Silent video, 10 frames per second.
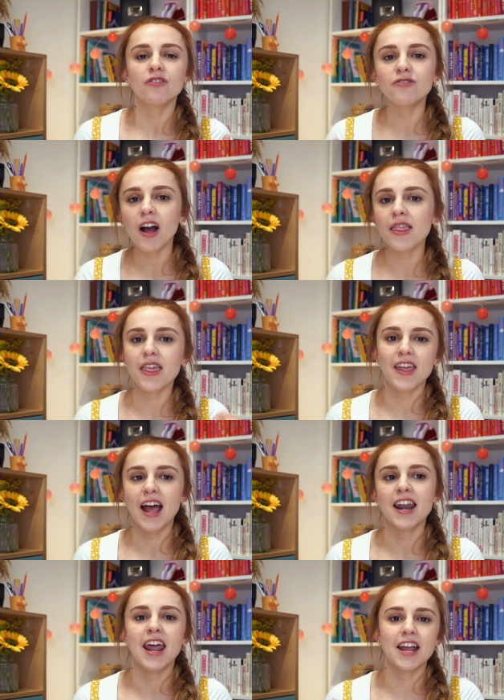rather
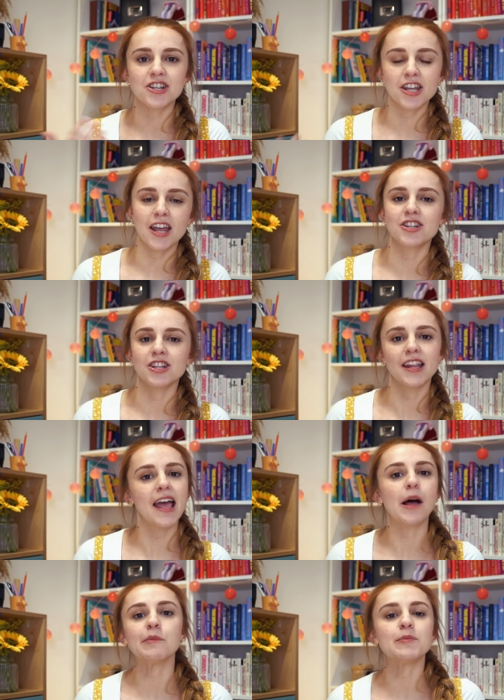than education that
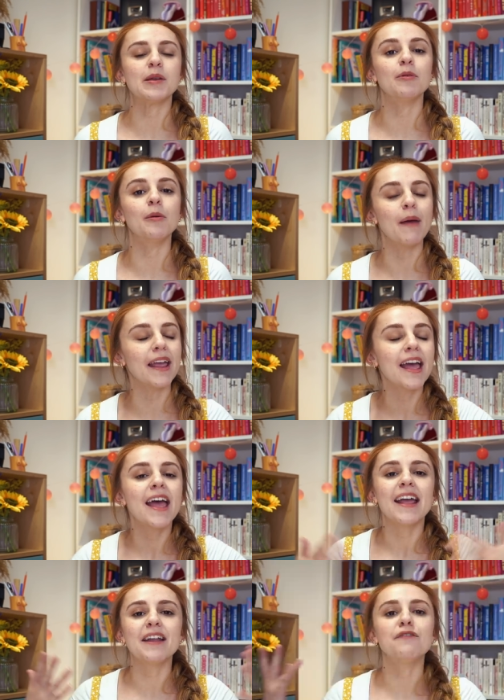helps people make
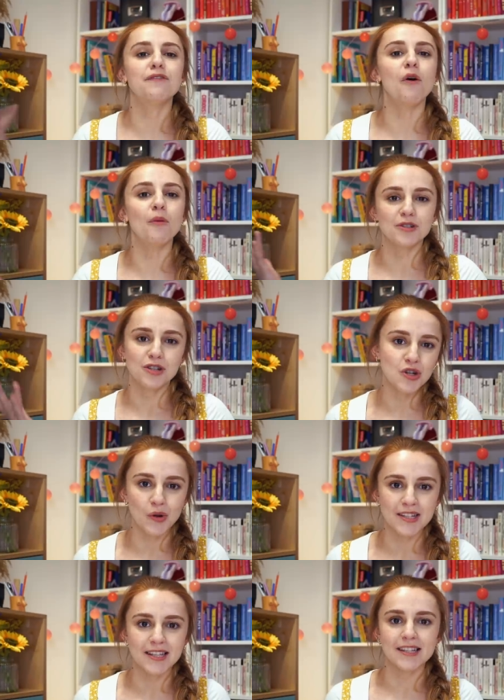informed
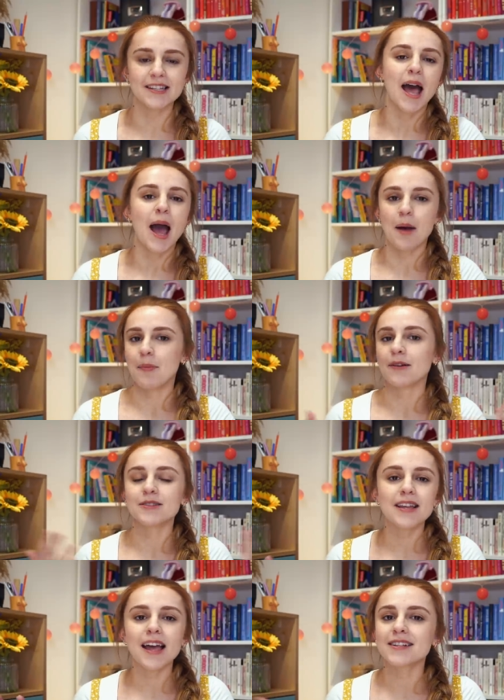choices about
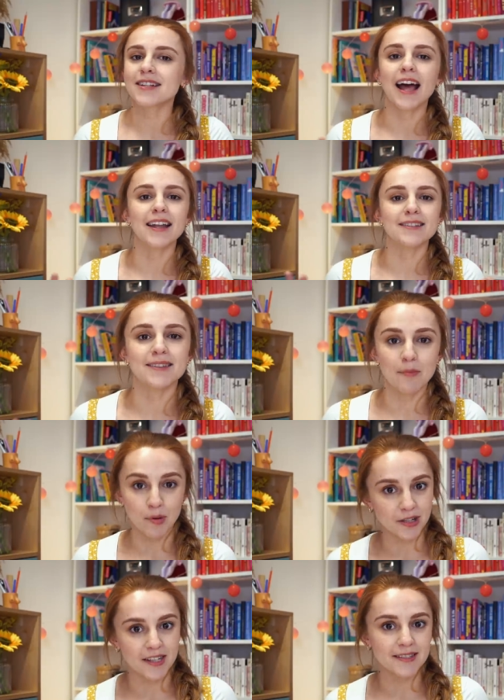sex and their
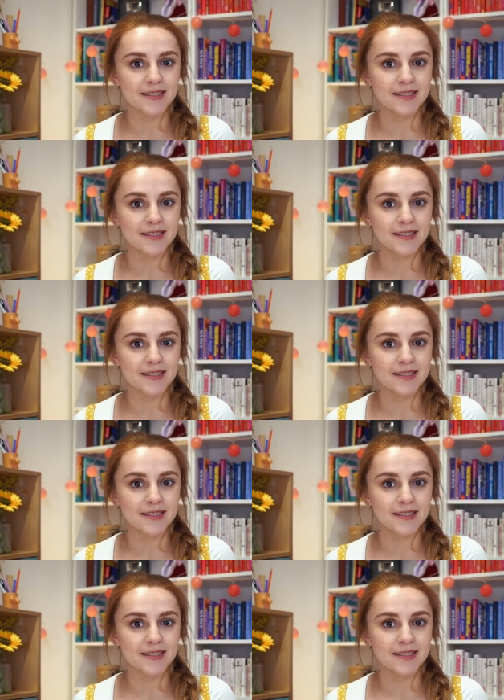bodies.